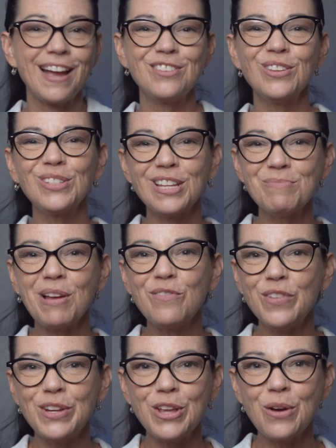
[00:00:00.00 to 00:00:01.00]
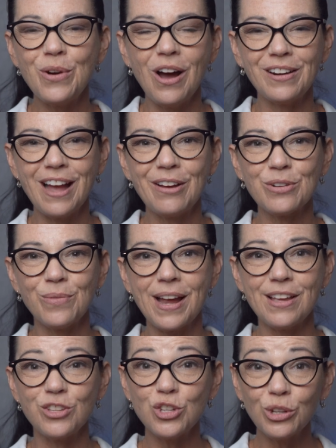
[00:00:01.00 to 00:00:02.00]
I just did my video on how to
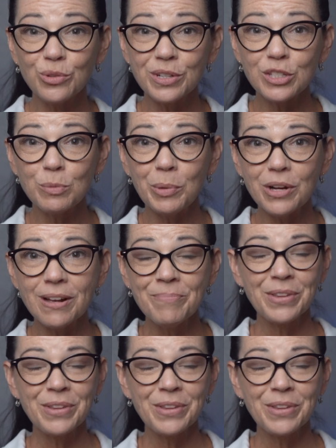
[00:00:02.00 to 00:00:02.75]
write a children's book.